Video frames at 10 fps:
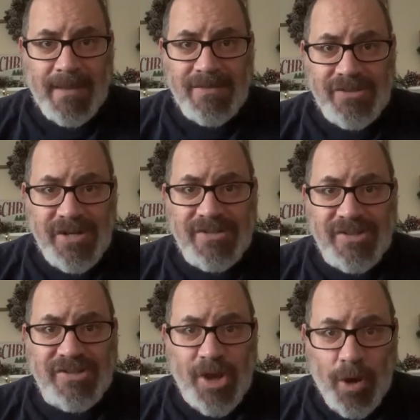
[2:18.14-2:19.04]

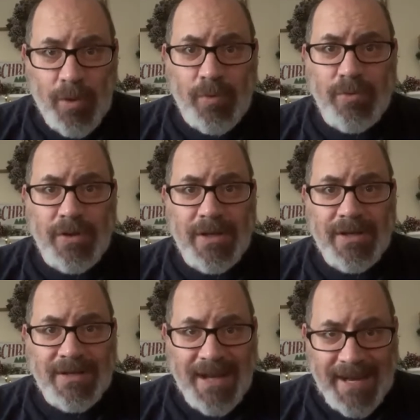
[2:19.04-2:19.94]
Jesus' own
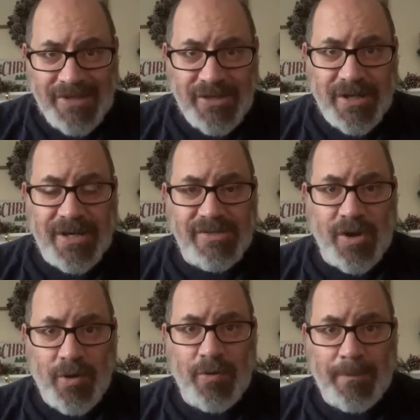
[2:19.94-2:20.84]
nation, his
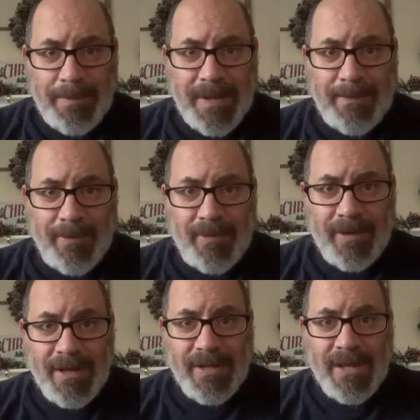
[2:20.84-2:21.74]
own people,
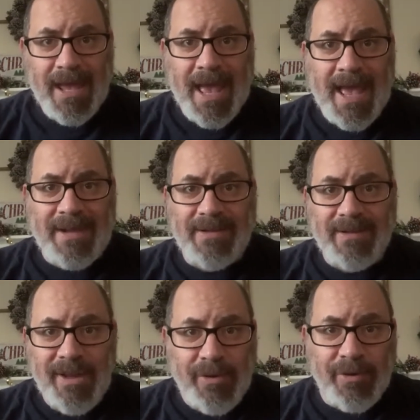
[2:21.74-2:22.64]
had
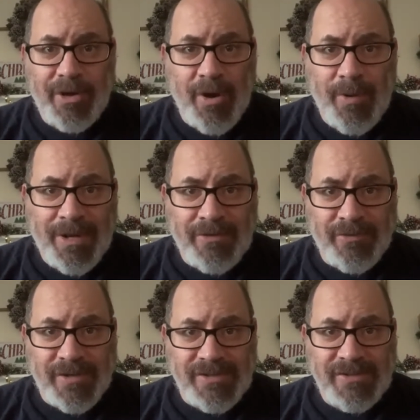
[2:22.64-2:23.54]
little to no
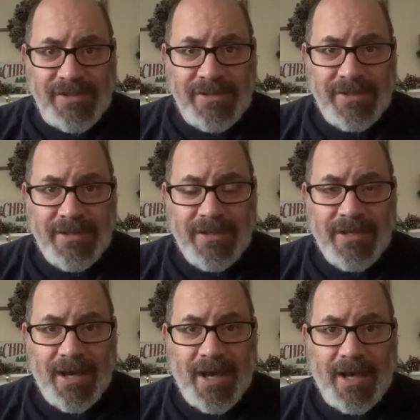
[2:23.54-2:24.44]
interest
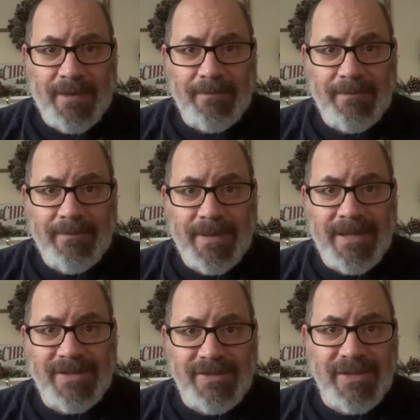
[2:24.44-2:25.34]

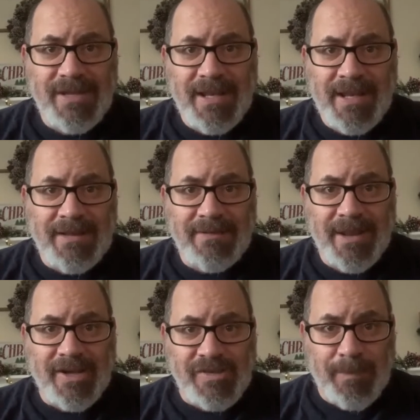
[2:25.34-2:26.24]
in
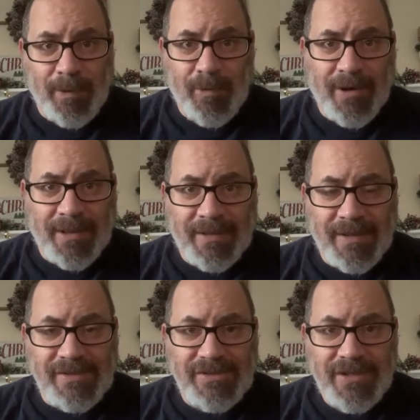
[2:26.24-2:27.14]
exploring
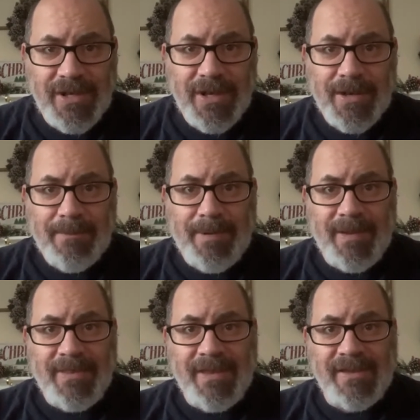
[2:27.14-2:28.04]
this.
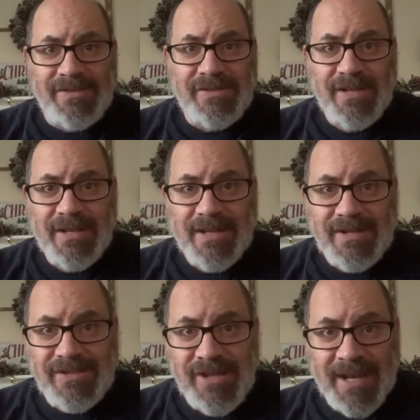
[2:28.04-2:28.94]
But these
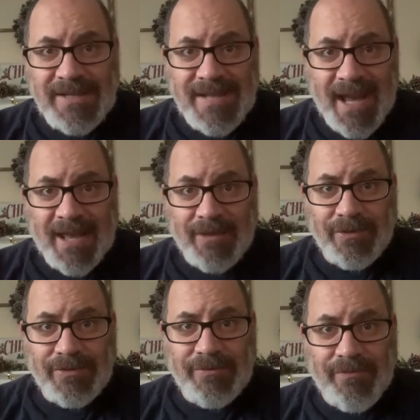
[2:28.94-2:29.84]

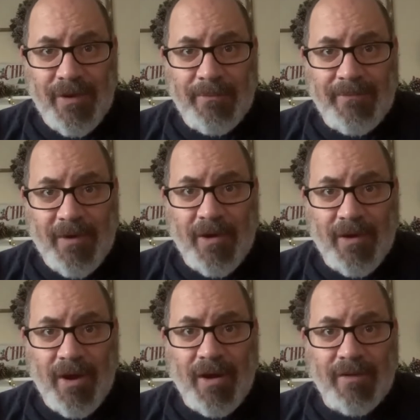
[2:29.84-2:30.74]
Gentiles from far
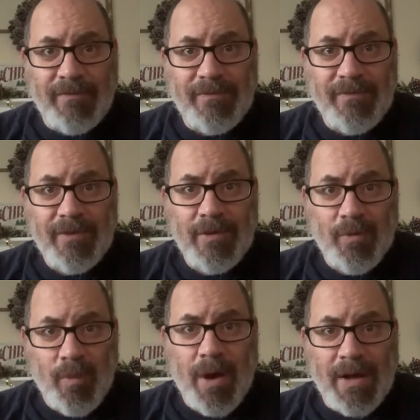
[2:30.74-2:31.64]
off
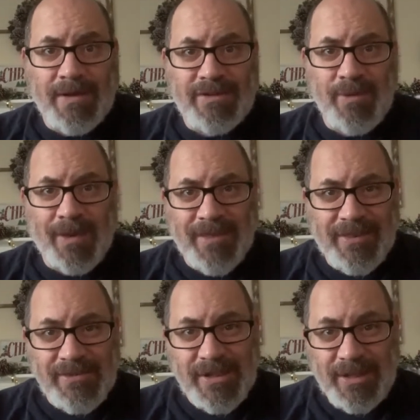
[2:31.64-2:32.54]
wanted to. I think
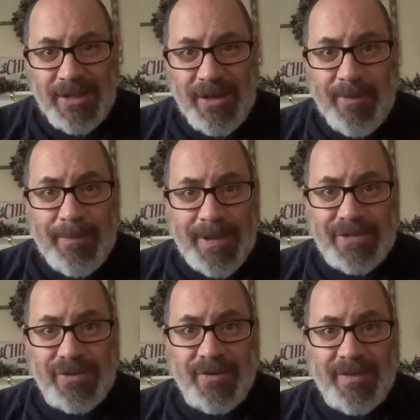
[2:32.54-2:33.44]
there's a little
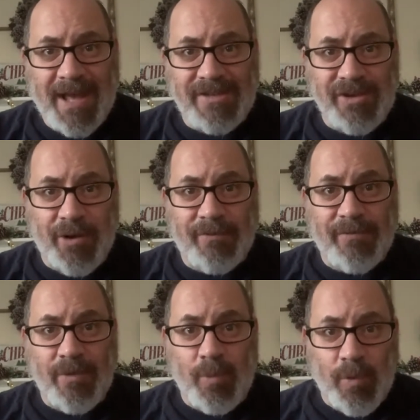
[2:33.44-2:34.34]
picture of God's heart
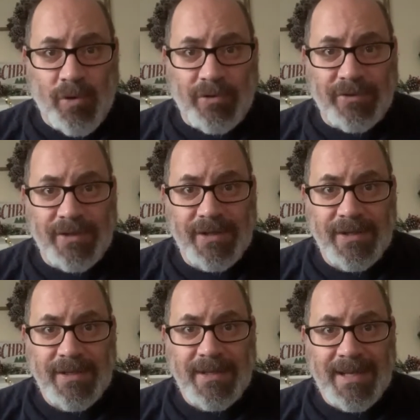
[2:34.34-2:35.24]
for the world,
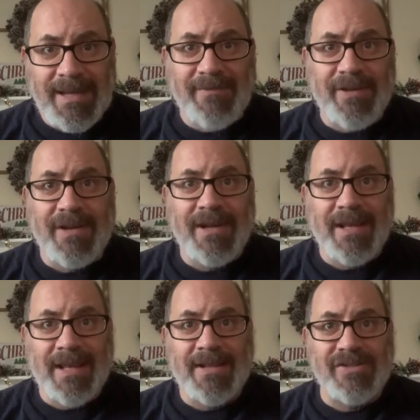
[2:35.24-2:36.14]
even
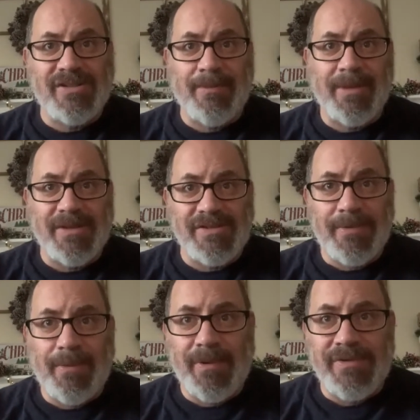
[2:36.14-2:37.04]
in something as
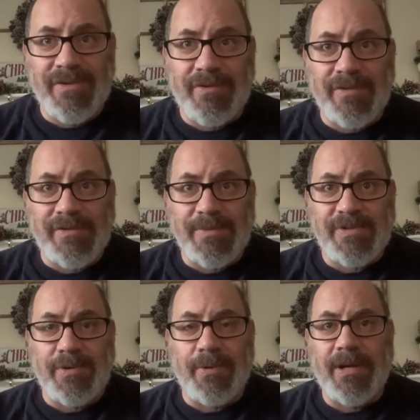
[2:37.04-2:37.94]
simple as the Christmas
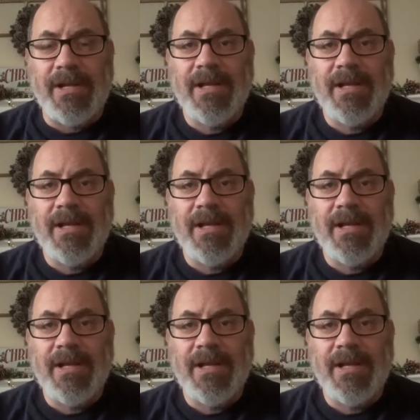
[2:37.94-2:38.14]
story.